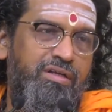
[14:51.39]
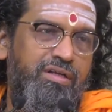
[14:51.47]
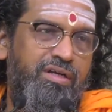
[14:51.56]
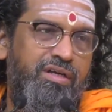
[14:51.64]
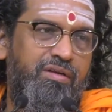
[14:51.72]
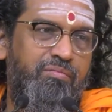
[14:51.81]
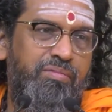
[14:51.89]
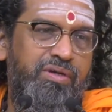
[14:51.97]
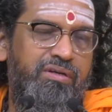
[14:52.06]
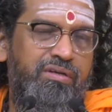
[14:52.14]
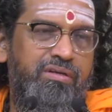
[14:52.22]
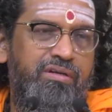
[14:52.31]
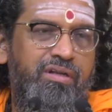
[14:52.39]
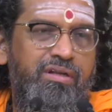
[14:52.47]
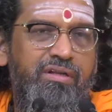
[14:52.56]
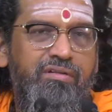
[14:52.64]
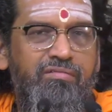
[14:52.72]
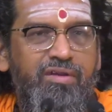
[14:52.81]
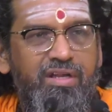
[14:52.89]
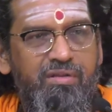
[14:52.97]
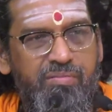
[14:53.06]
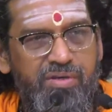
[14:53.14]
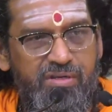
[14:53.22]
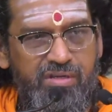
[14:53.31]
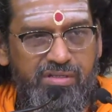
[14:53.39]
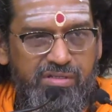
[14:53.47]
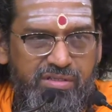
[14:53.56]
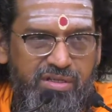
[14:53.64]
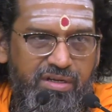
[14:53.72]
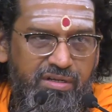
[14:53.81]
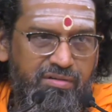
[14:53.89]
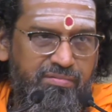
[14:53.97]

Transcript: and mental environment inside.